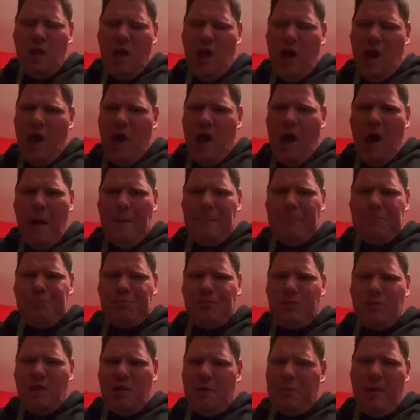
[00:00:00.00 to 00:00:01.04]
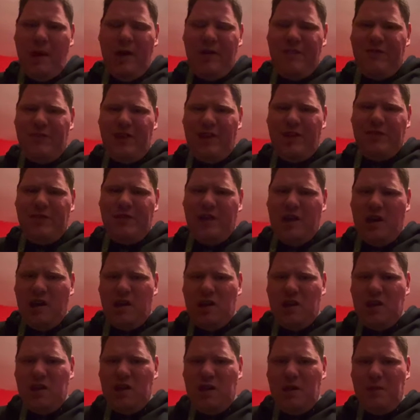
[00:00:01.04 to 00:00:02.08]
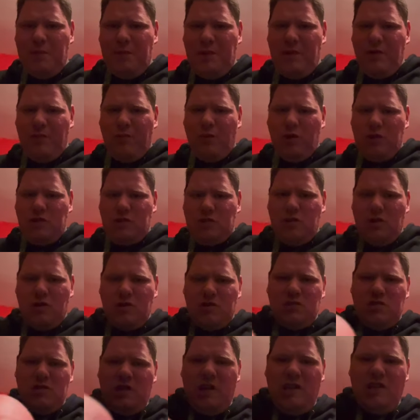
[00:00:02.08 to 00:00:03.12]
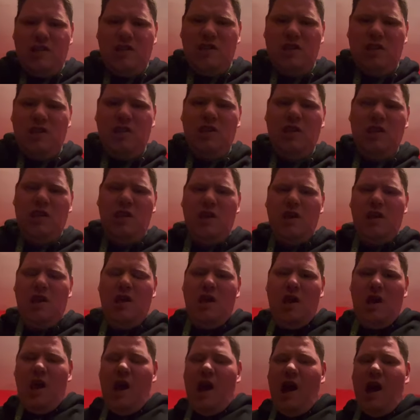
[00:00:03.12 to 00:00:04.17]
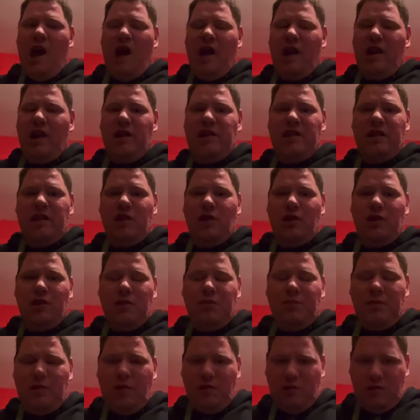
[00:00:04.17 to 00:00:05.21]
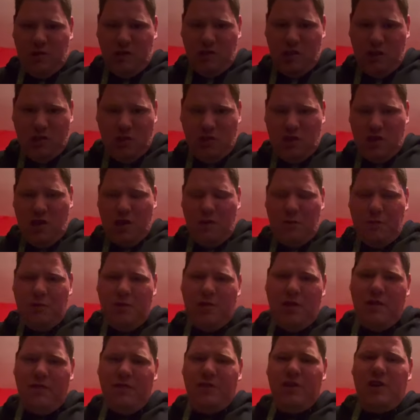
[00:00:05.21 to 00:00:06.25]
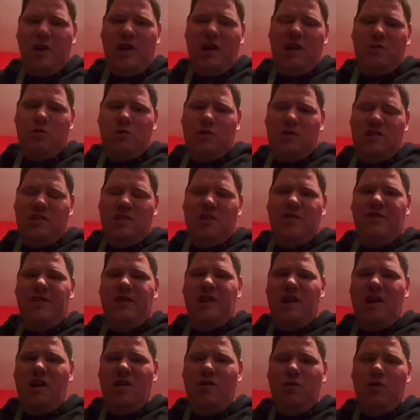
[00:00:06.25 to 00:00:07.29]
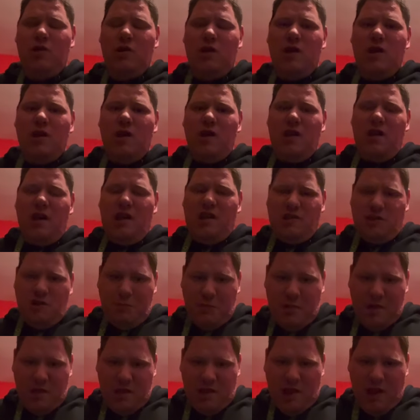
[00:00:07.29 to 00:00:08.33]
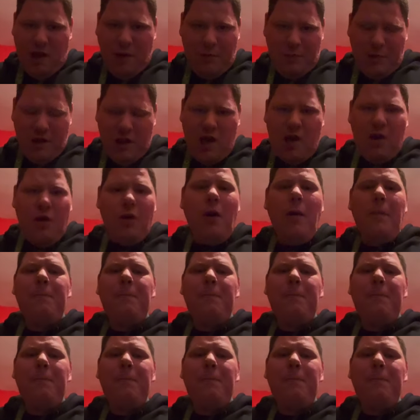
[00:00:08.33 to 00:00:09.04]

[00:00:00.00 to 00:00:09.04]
Bit of FIFA, bit of Watch Dogs Legion, and I did it on the YouTube. So if you guys want to see the video, it should be down below.